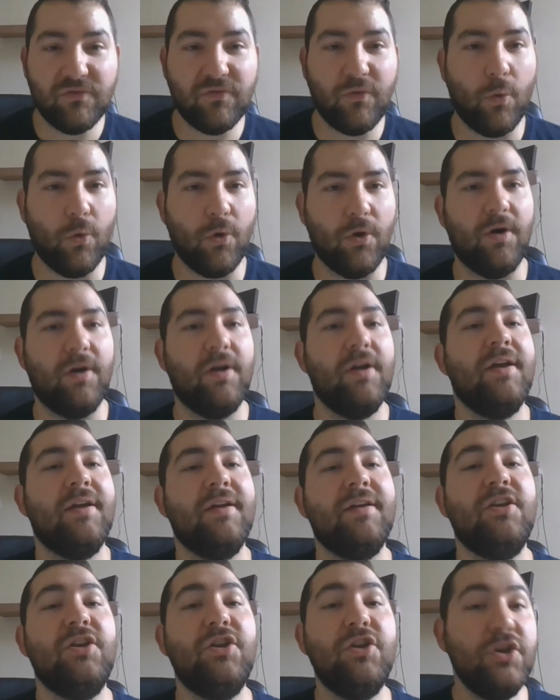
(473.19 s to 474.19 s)
for
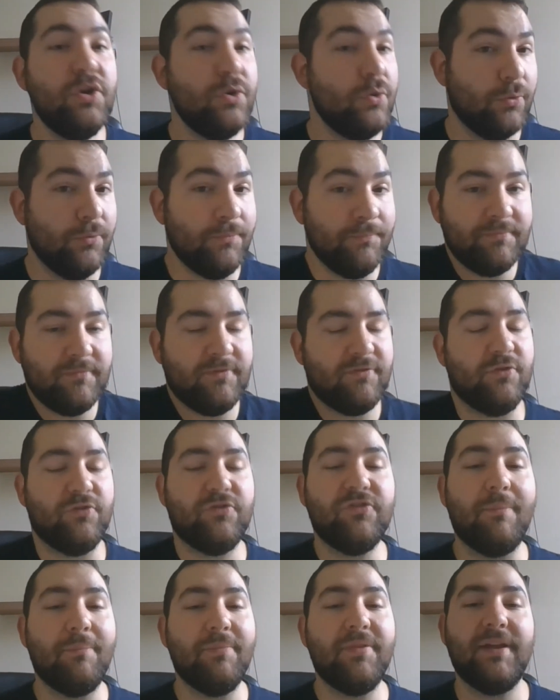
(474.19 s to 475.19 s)
new, for
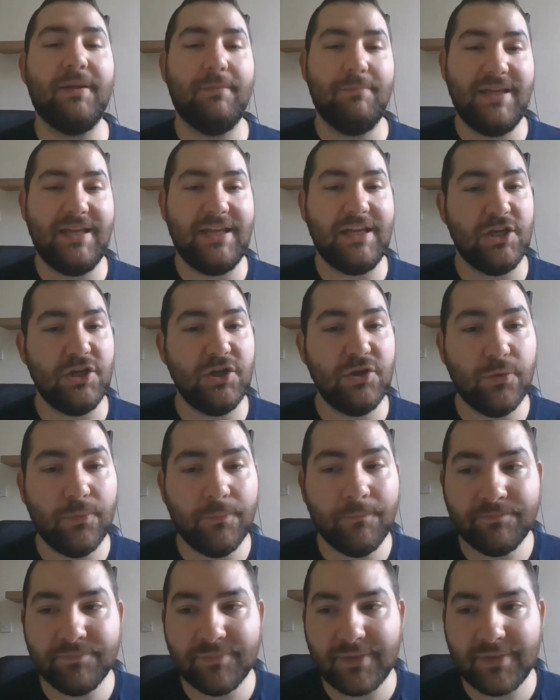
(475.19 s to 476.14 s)
something being new.